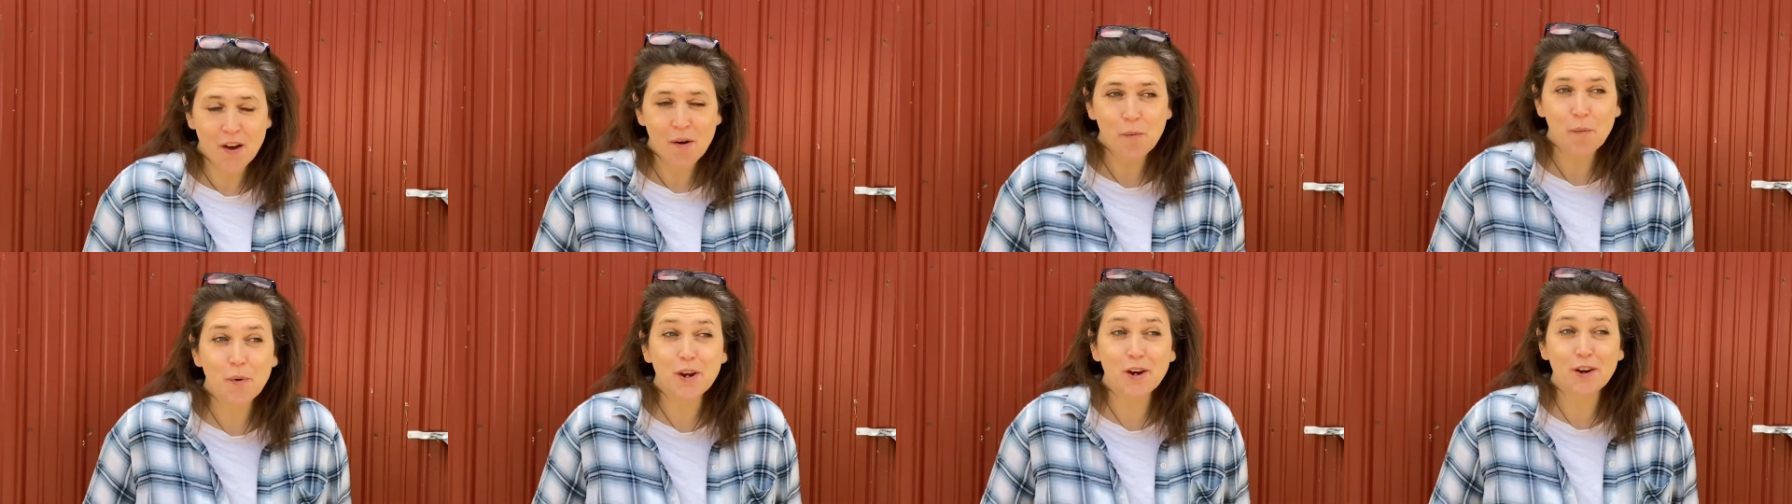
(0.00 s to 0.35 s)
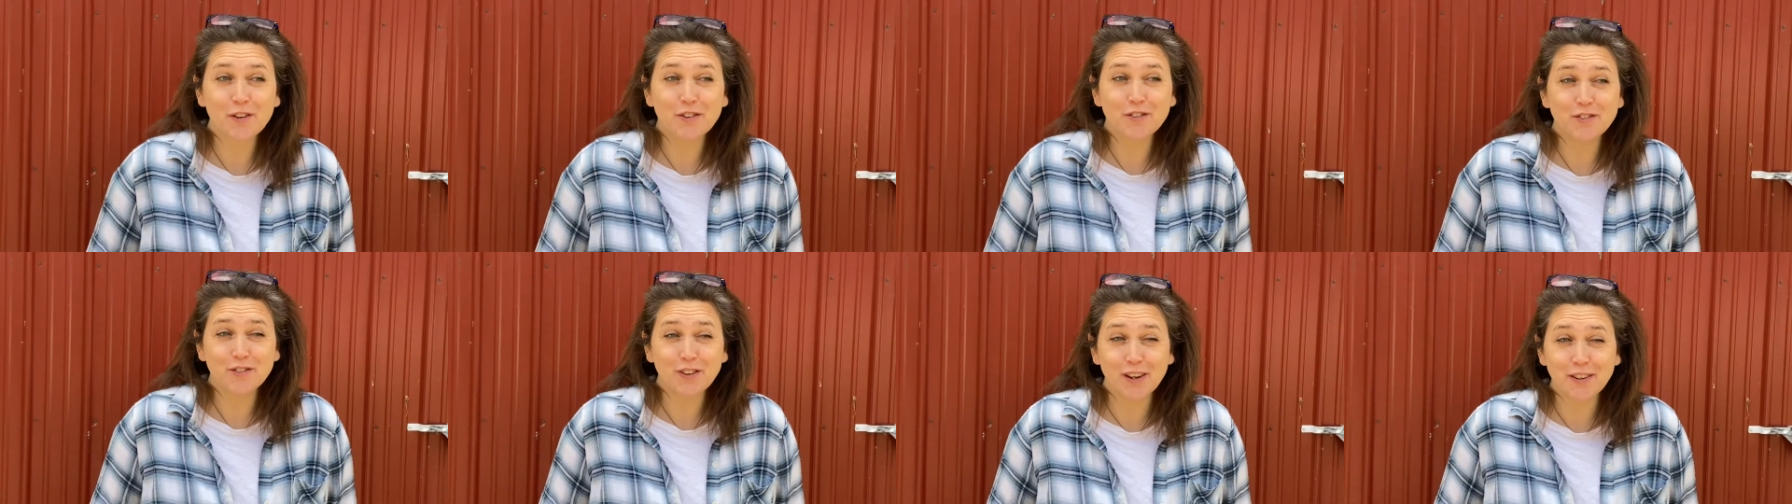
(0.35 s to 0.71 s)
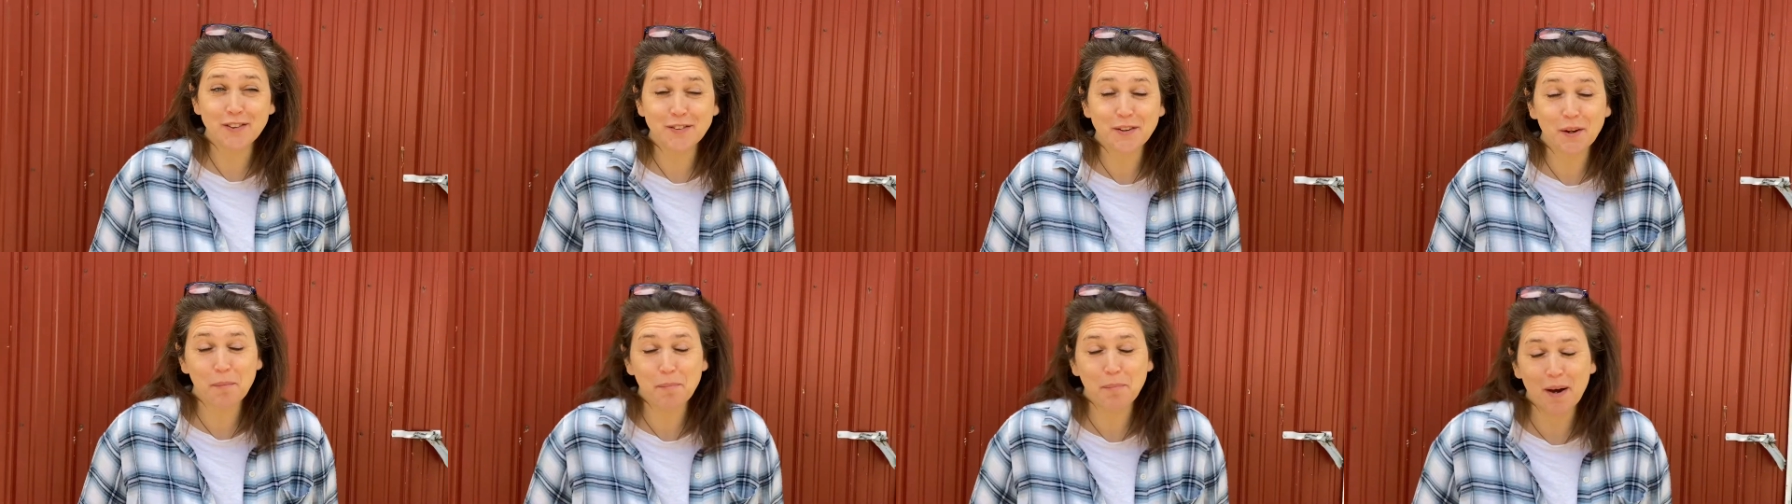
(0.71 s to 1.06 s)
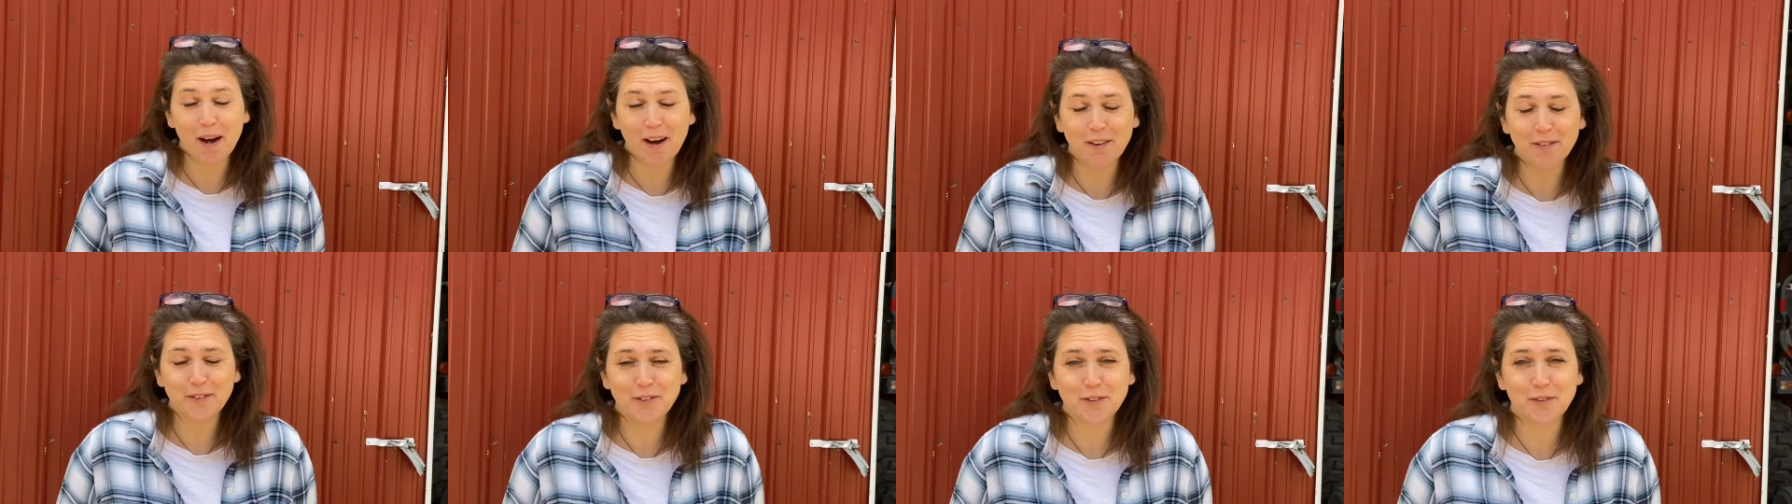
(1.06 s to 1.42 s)
We are just
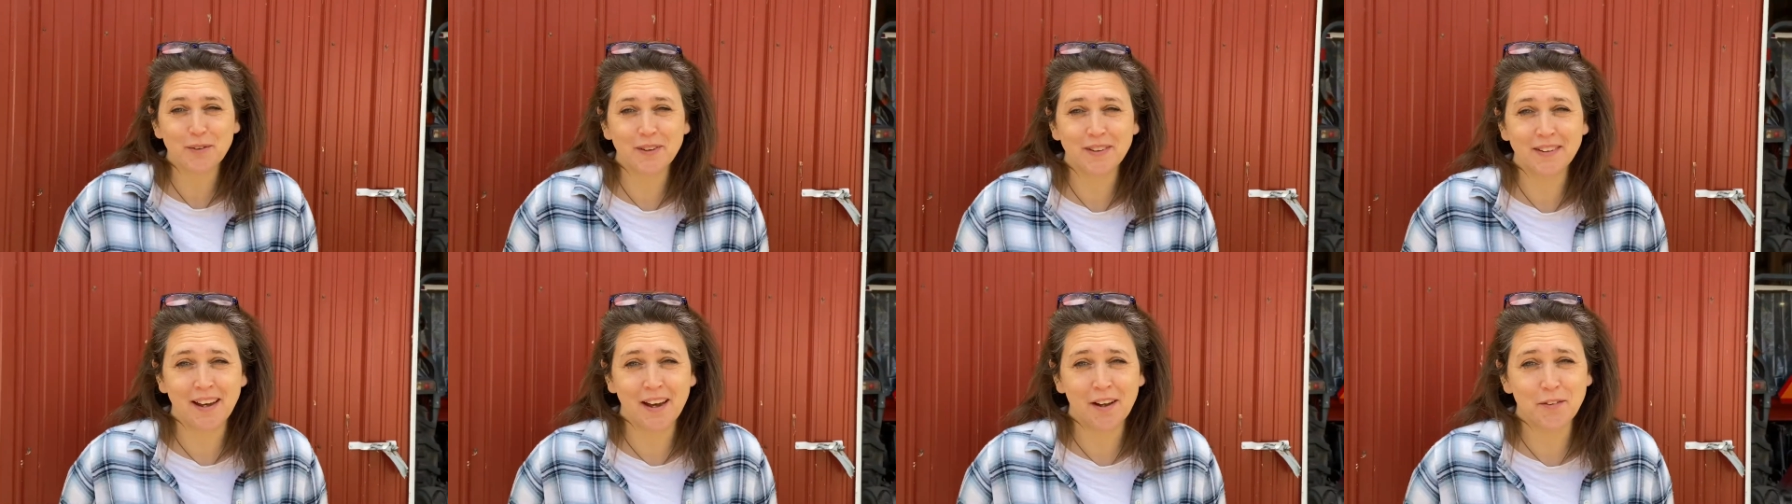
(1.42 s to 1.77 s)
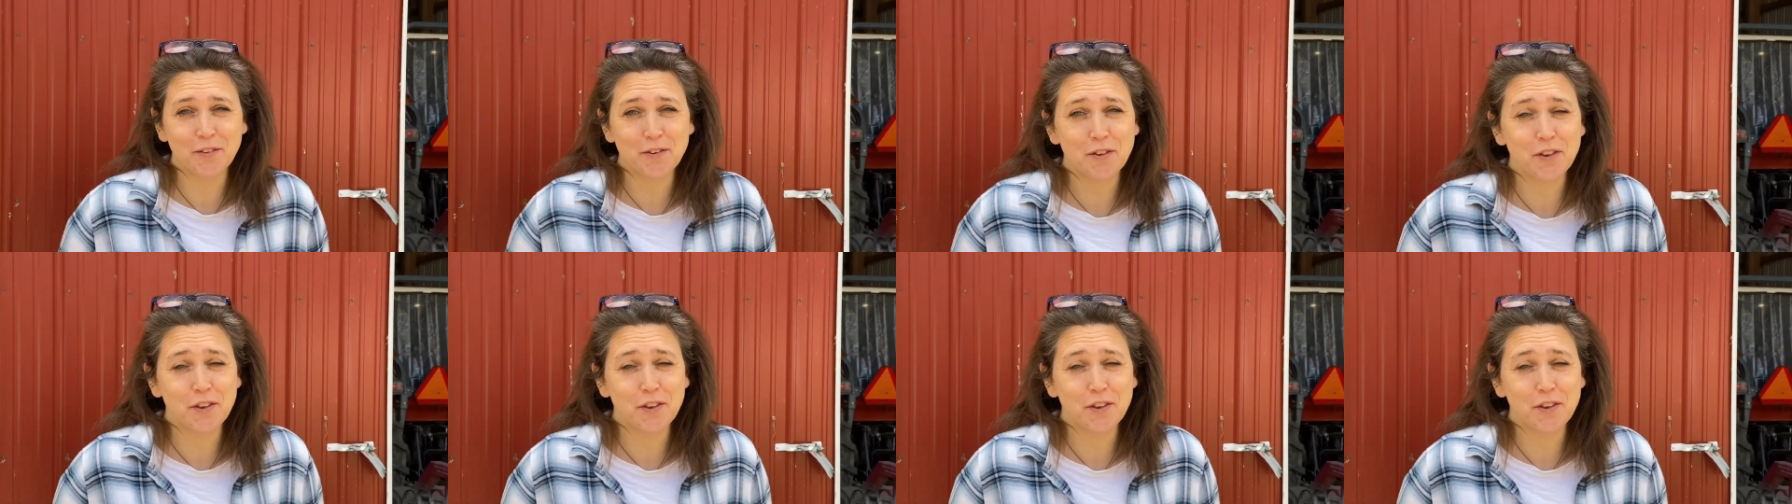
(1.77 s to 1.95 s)
about to announce